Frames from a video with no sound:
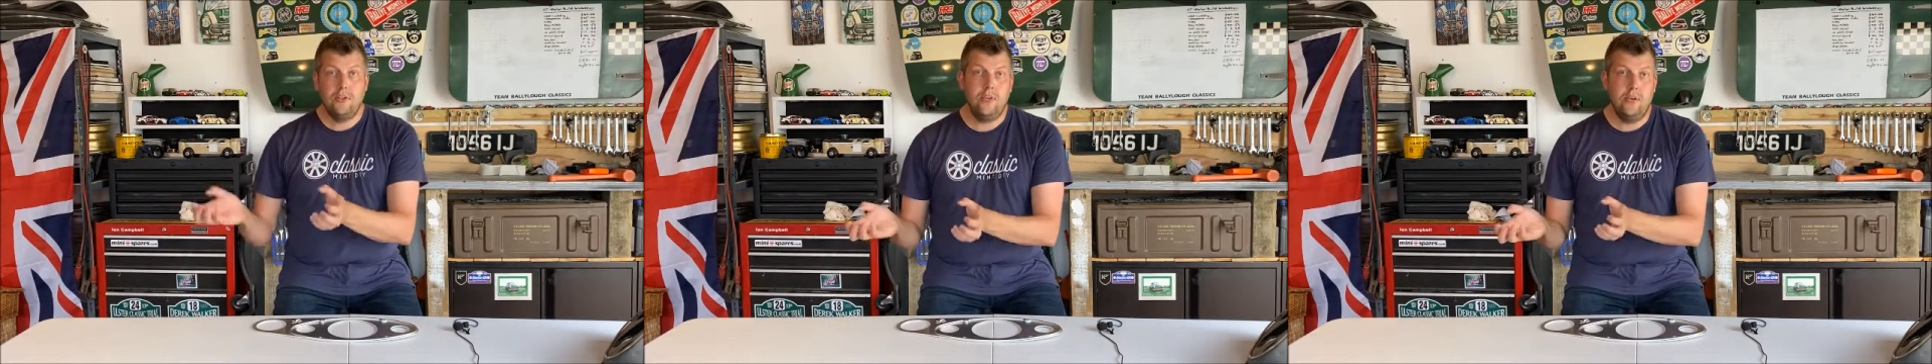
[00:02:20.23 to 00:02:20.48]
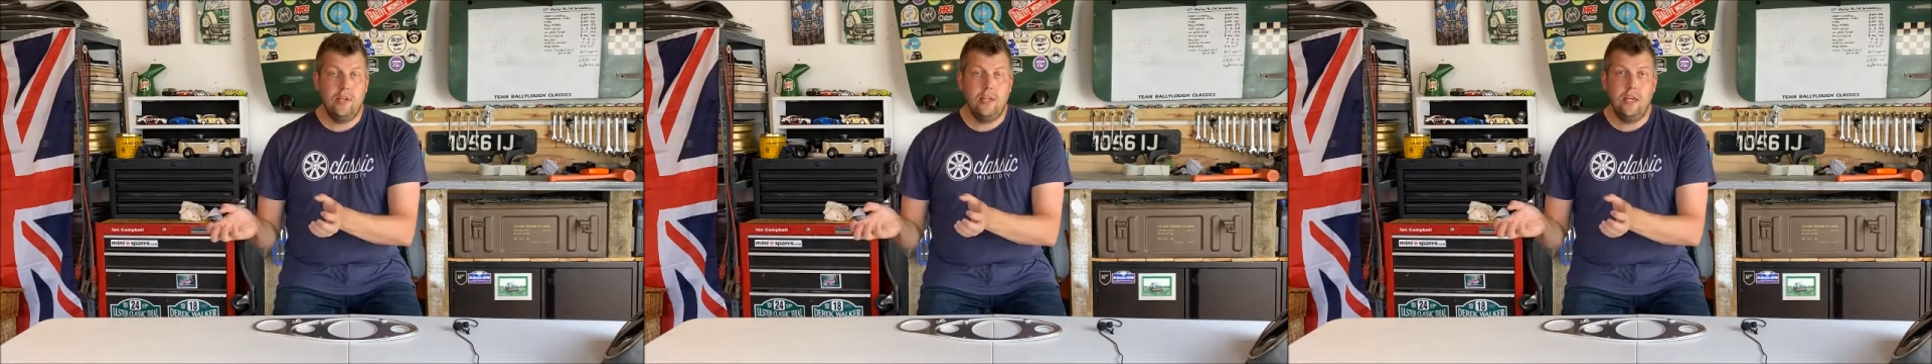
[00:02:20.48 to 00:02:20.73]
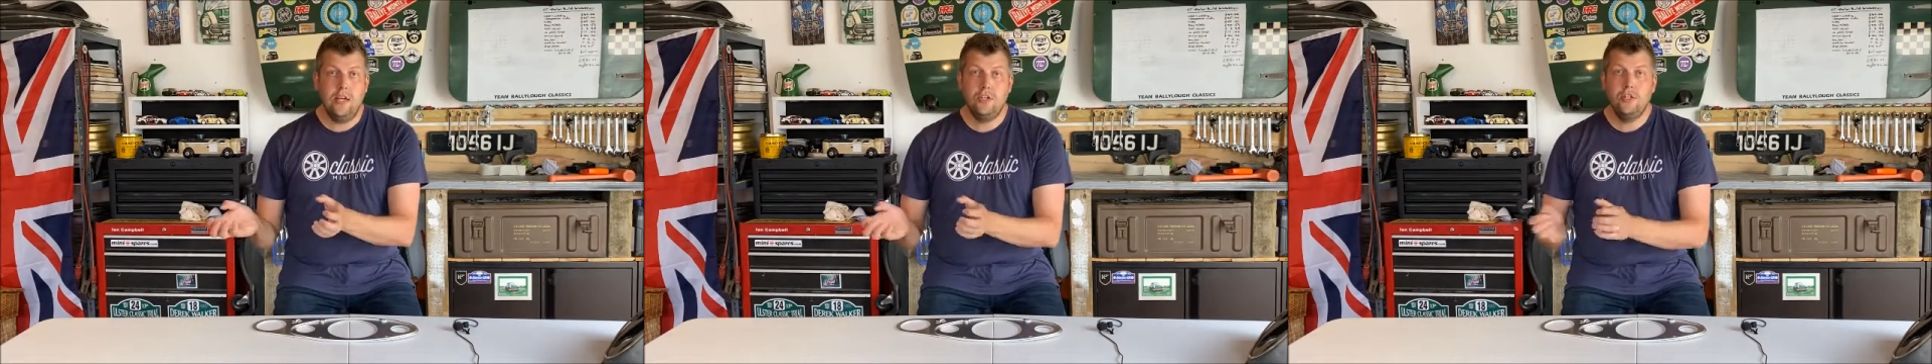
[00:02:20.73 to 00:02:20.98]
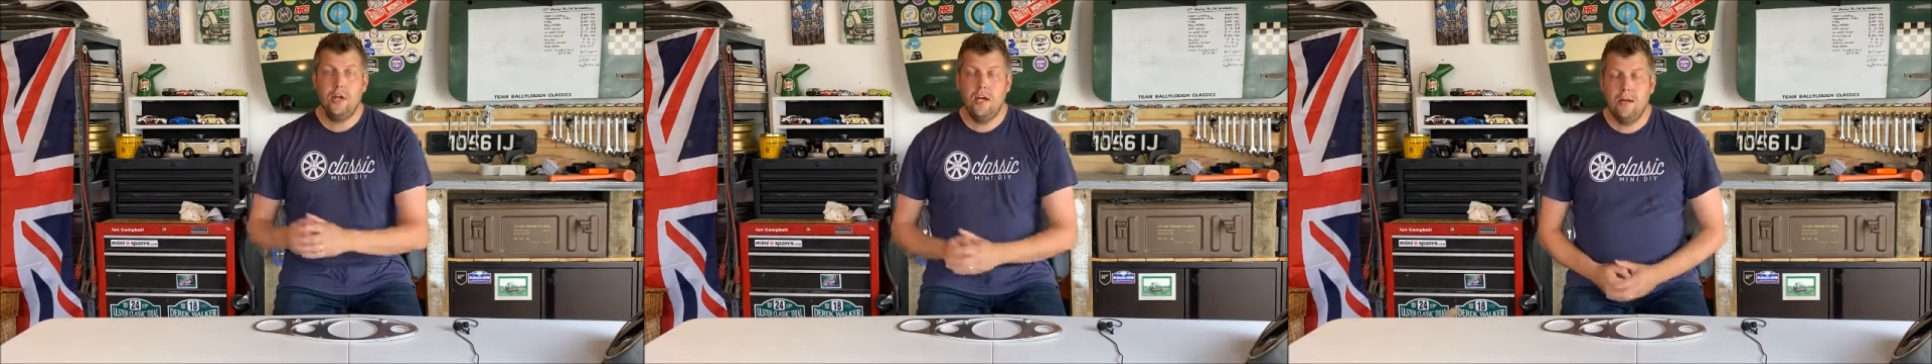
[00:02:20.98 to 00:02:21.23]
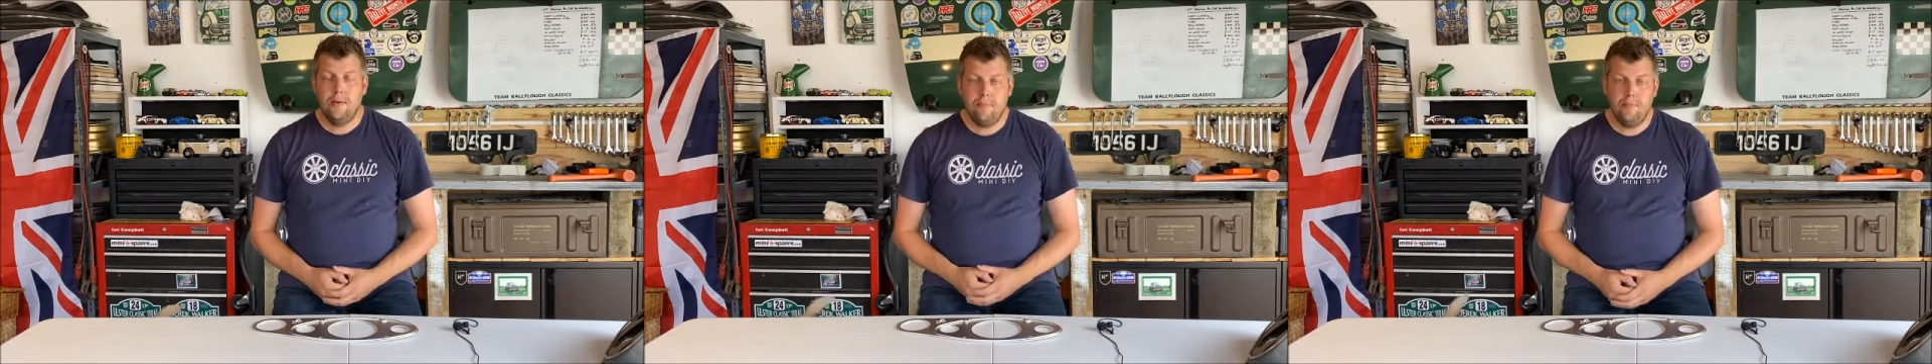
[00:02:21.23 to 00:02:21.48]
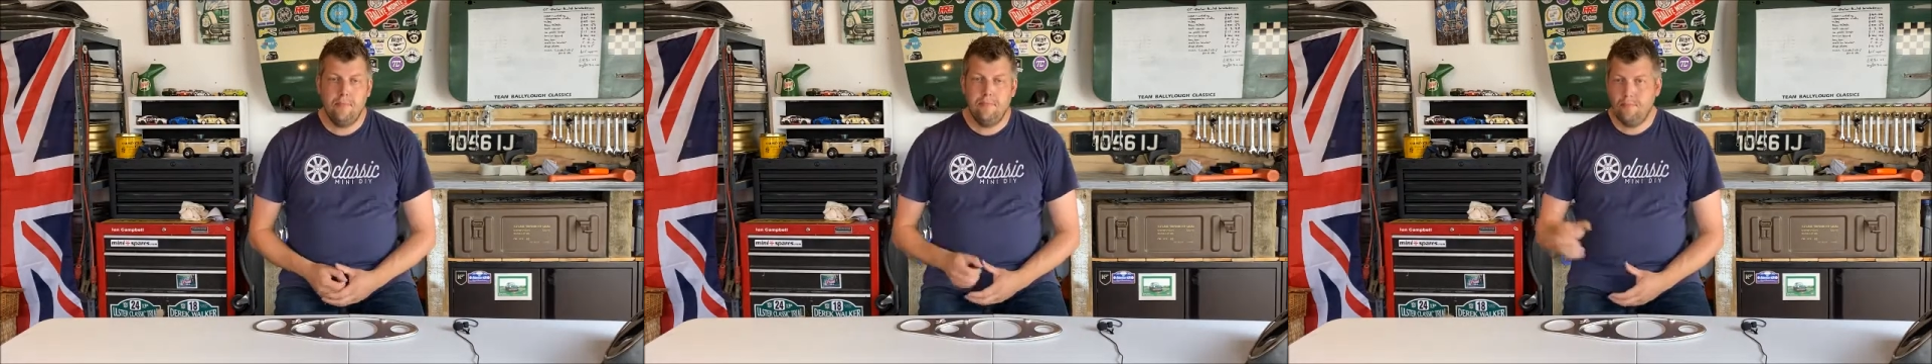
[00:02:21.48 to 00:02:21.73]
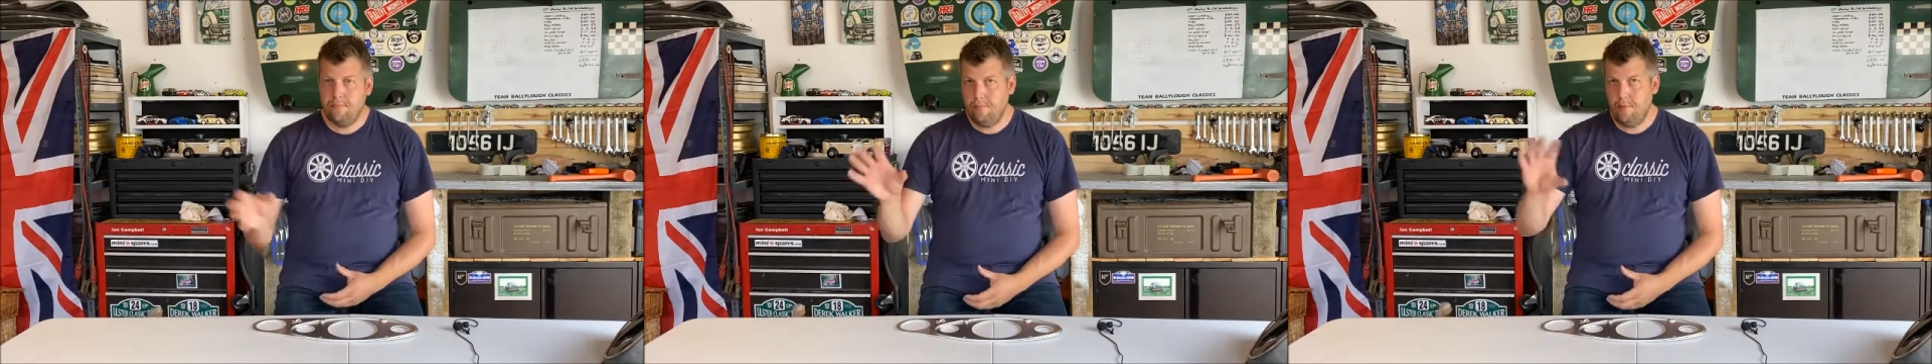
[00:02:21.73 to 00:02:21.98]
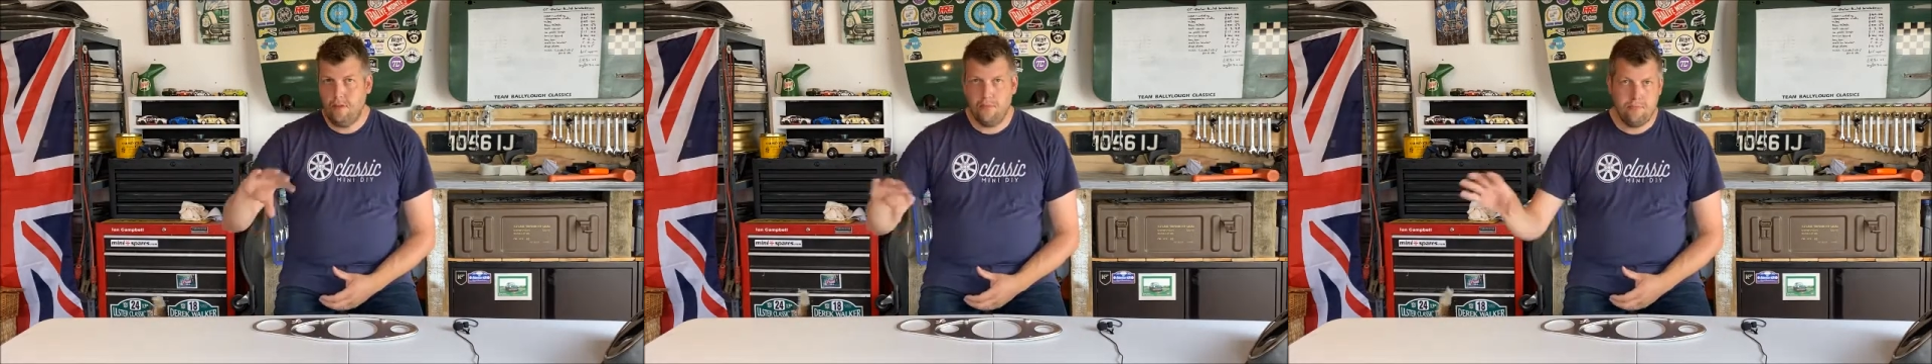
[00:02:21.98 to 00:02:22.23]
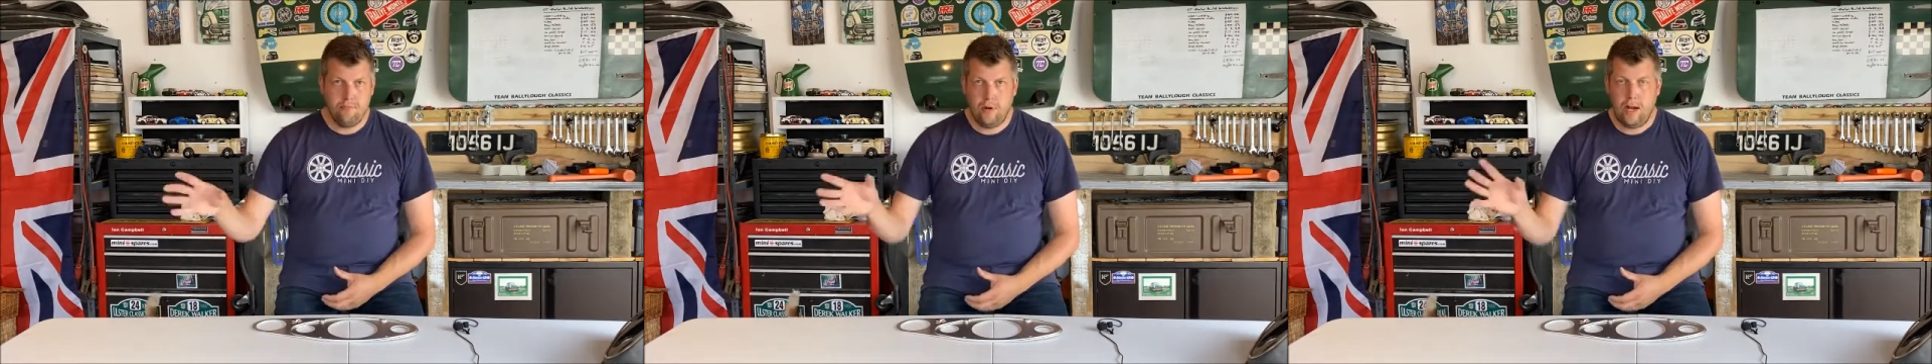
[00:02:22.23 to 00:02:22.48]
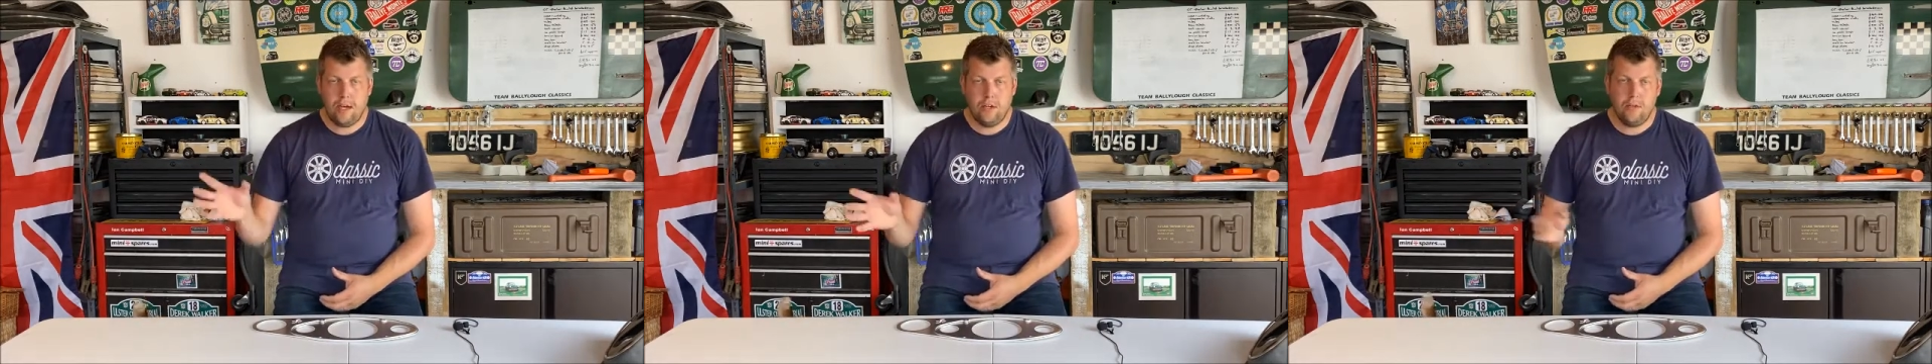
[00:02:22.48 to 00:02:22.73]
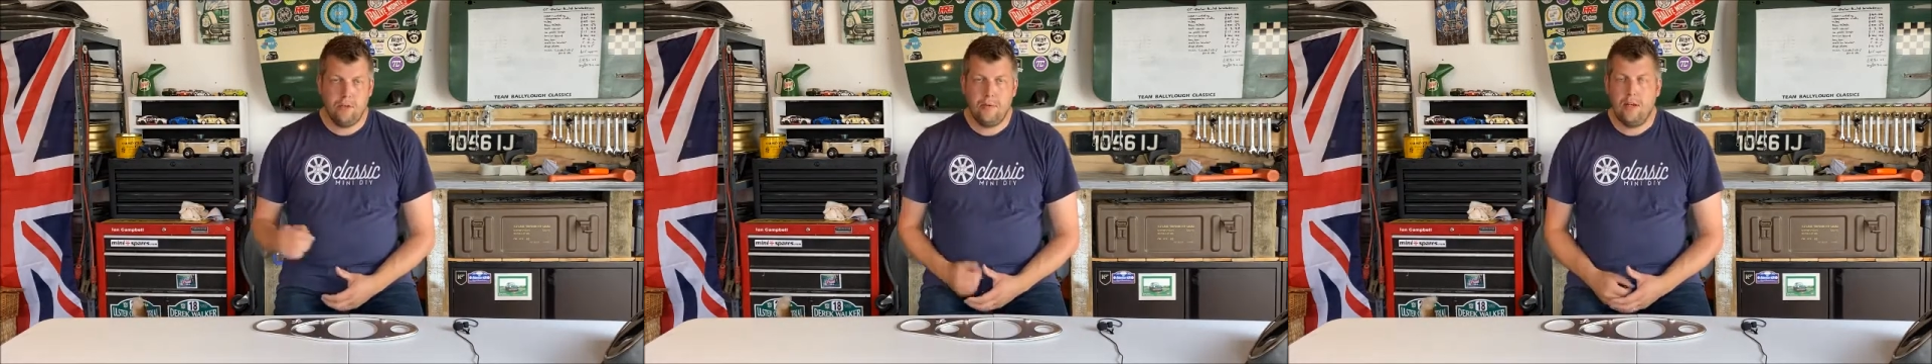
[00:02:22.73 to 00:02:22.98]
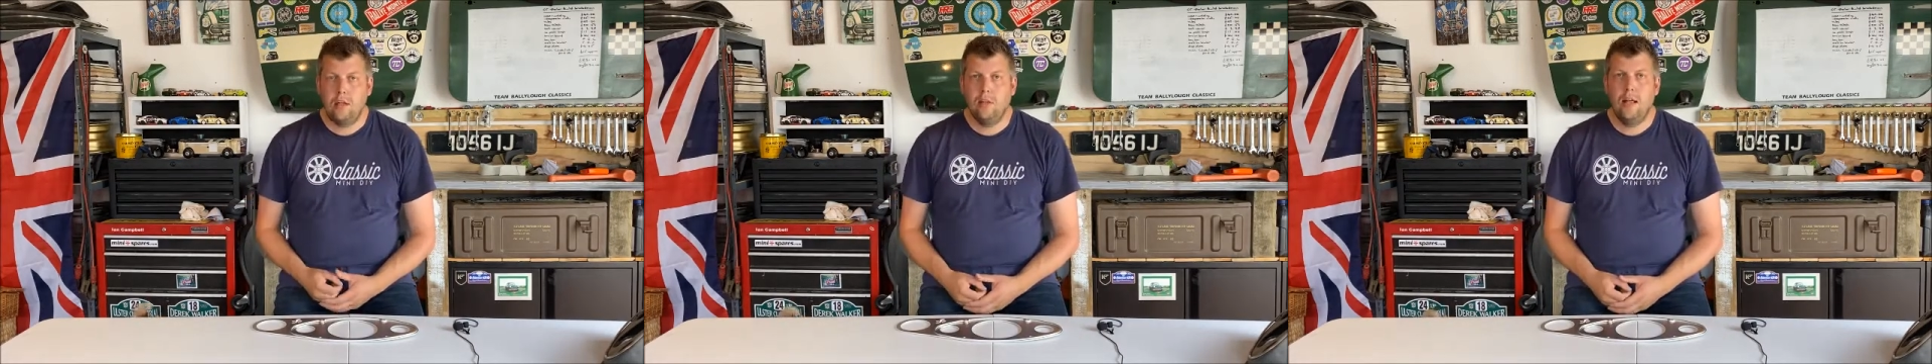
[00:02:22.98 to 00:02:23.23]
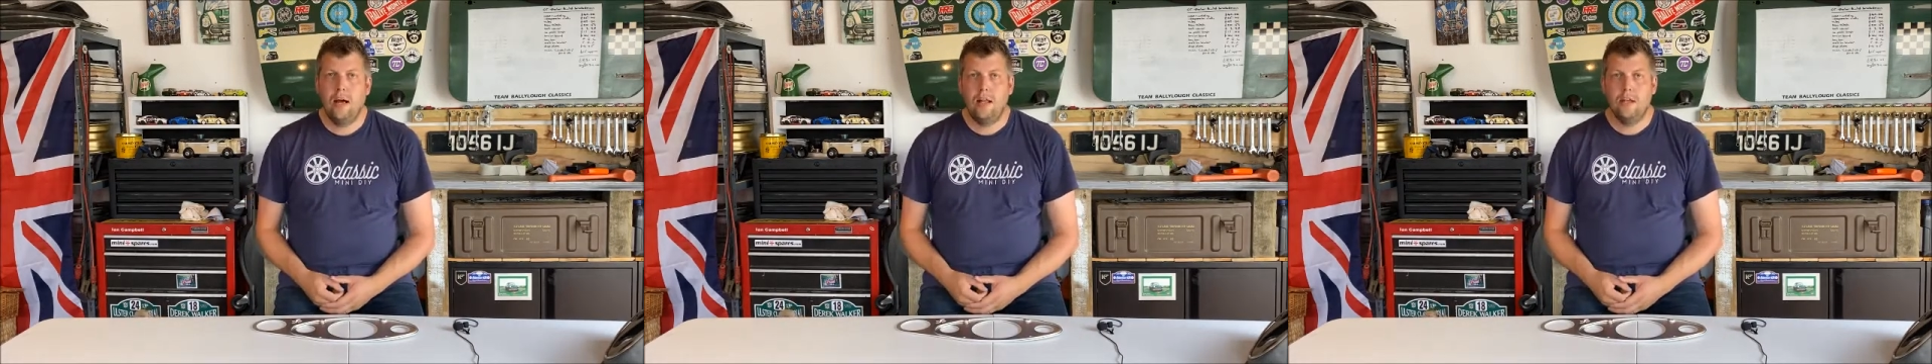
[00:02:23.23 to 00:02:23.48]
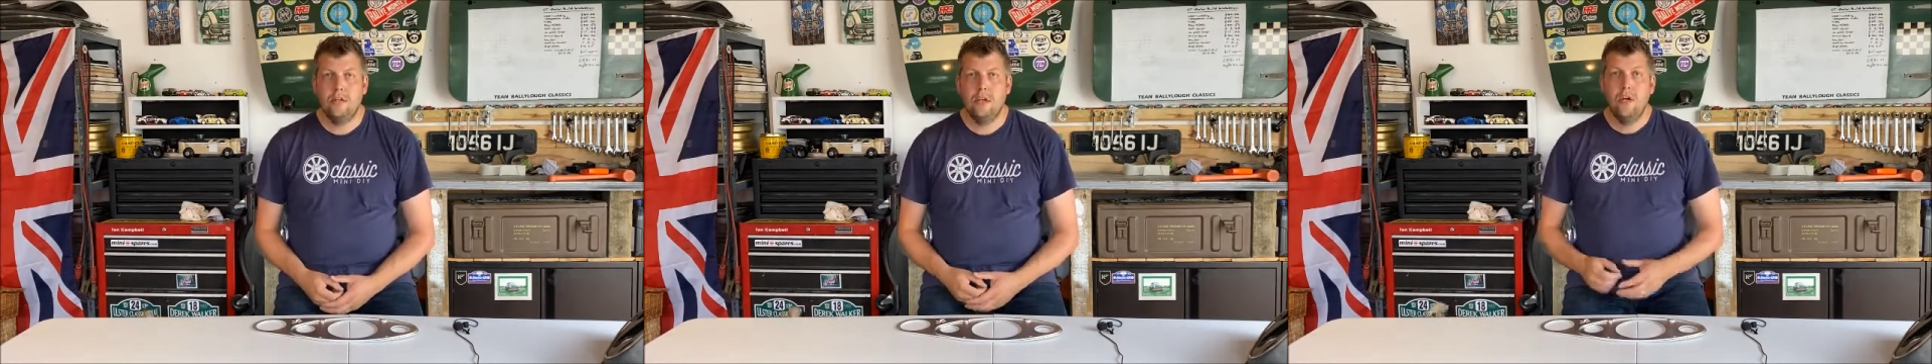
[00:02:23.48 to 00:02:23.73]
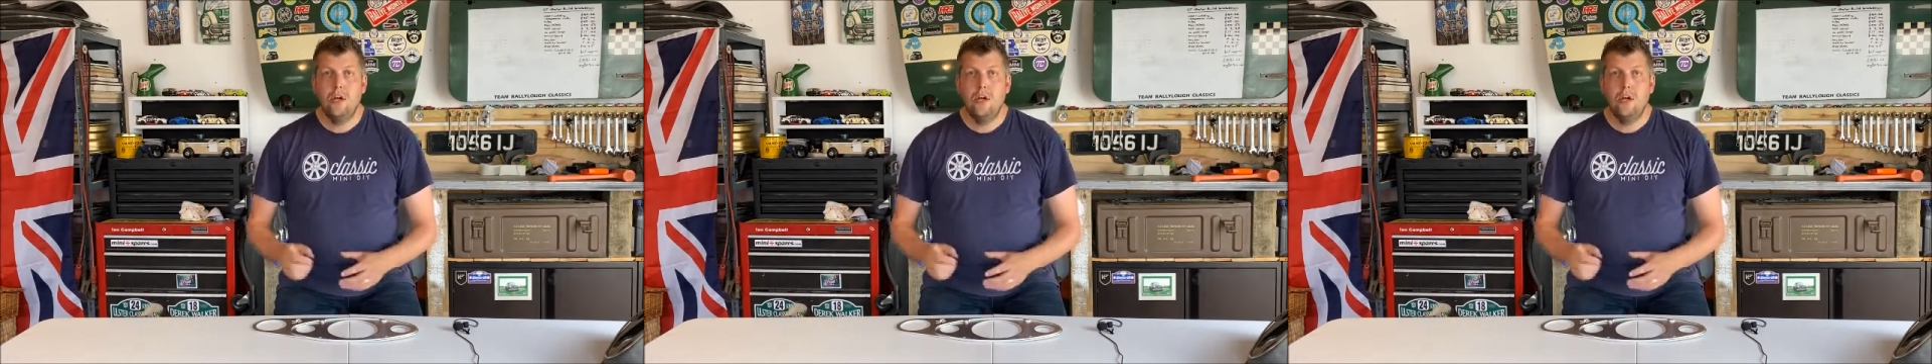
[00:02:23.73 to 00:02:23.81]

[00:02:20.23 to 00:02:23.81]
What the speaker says: auxiliary gauge bracket or binnacle added,